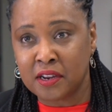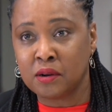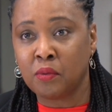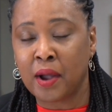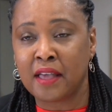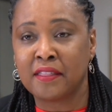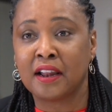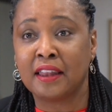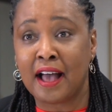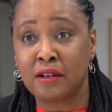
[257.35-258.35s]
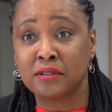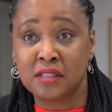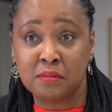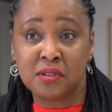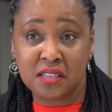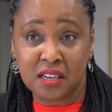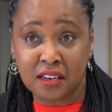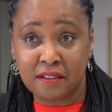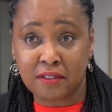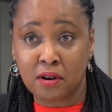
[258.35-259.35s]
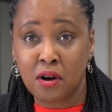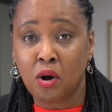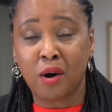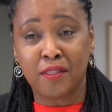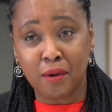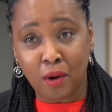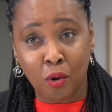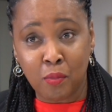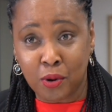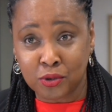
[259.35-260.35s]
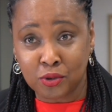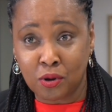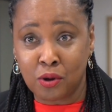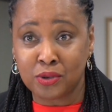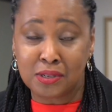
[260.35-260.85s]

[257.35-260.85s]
in a way that allows them to deliver on their own personal goals.